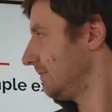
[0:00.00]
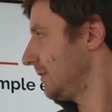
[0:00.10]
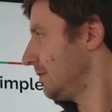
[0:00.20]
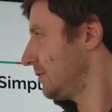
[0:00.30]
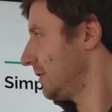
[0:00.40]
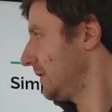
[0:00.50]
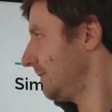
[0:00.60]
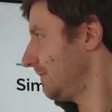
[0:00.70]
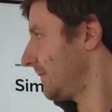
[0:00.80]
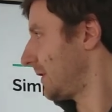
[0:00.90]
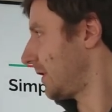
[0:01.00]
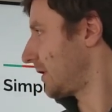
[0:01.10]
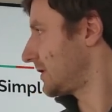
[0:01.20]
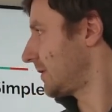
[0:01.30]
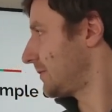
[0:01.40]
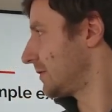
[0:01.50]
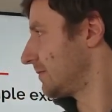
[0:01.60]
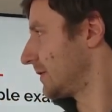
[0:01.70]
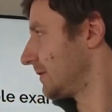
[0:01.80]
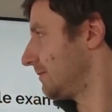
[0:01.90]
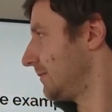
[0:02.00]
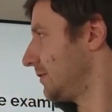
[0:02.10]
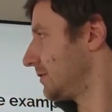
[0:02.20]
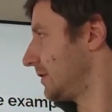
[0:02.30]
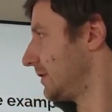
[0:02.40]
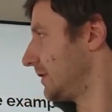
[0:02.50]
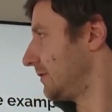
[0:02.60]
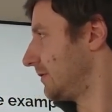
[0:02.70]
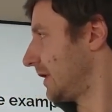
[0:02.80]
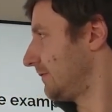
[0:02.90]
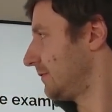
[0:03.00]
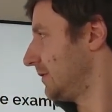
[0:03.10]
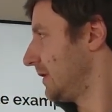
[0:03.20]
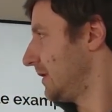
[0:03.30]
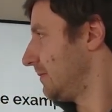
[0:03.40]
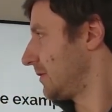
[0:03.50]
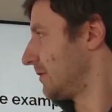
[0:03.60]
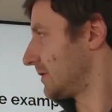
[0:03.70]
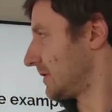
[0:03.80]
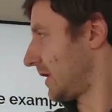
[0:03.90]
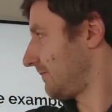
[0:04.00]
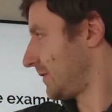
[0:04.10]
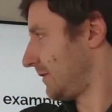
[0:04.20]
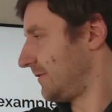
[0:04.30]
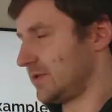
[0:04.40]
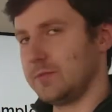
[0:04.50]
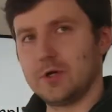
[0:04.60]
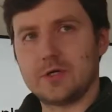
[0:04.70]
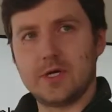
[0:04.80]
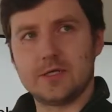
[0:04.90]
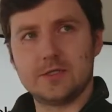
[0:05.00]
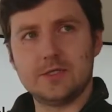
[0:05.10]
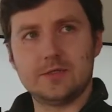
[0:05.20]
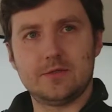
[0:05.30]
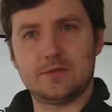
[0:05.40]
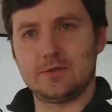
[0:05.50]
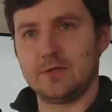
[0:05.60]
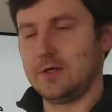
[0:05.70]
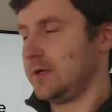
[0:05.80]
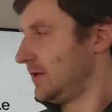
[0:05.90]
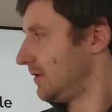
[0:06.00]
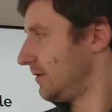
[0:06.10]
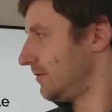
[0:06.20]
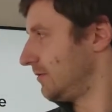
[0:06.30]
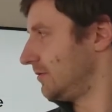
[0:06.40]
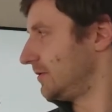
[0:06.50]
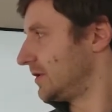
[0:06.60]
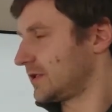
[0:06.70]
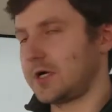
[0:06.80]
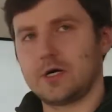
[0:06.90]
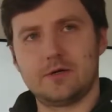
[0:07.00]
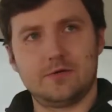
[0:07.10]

Usually, there are exceptions, but usually you have to, because after this block exists, you destroy